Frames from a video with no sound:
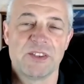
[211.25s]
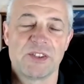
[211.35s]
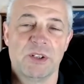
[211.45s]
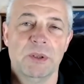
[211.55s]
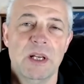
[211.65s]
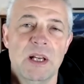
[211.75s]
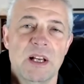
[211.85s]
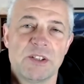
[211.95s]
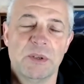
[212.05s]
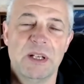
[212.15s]
So,
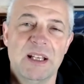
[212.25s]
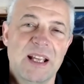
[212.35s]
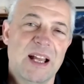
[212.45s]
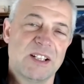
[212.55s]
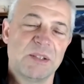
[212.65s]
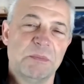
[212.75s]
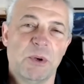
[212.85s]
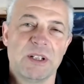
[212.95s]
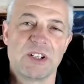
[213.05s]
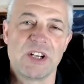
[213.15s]
so again, it's
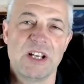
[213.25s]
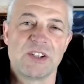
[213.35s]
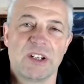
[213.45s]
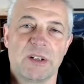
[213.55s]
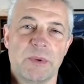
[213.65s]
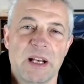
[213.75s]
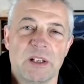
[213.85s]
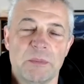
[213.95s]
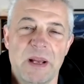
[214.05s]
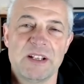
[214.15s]
important to change it on a
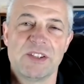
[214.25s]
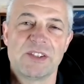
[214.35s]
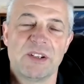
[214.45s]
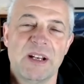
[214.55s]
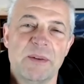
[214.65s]
regular basis and,